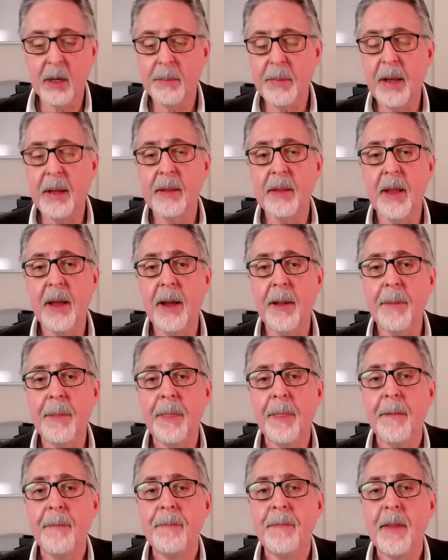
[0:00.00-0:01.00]
about that.
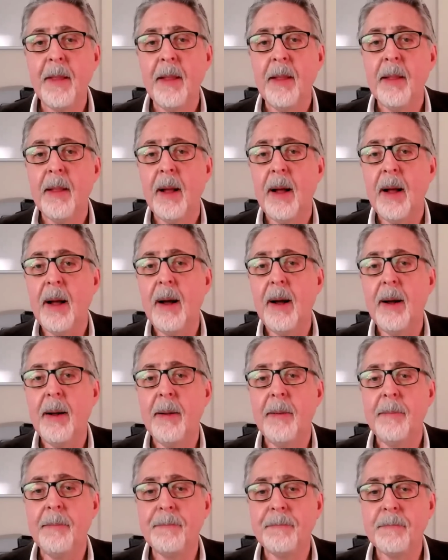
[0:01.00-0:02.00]

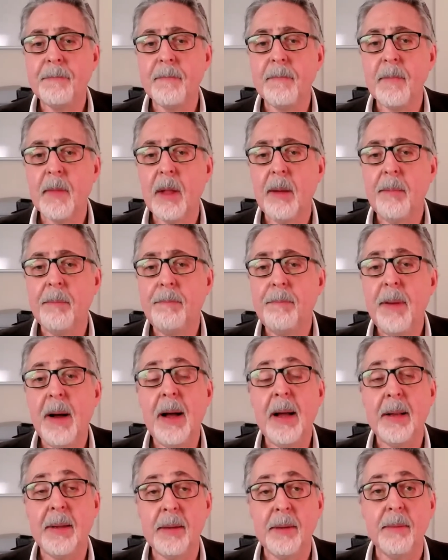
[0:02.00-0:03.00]

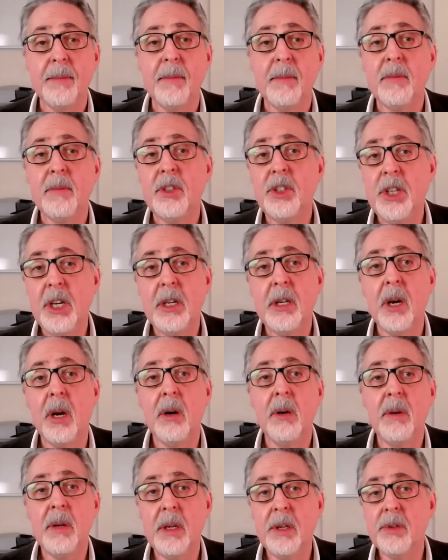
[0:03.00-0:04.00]
But
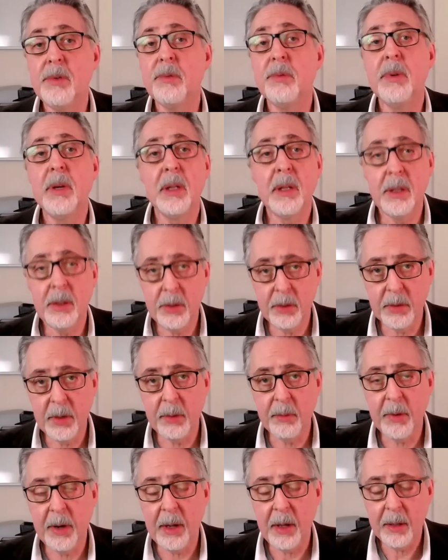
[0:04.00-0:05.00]
Chico is really doing
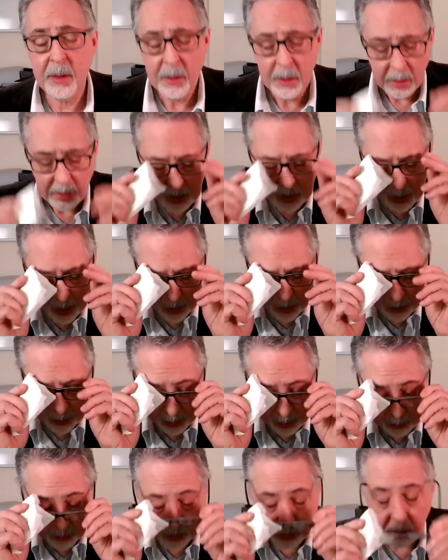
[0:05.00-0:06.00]
well. And
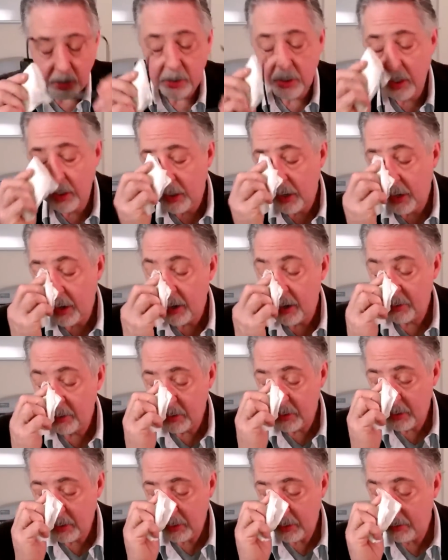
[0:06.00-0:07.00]
I was looking at
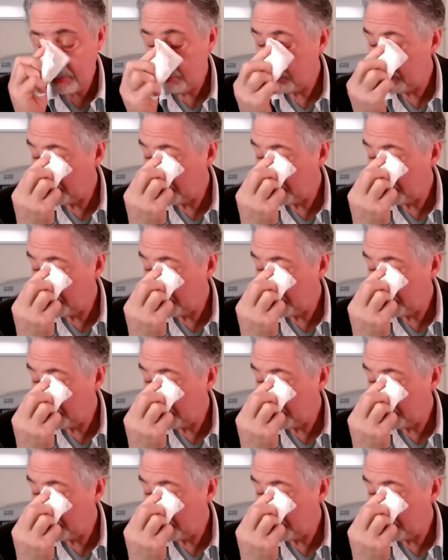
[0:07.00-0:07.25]
the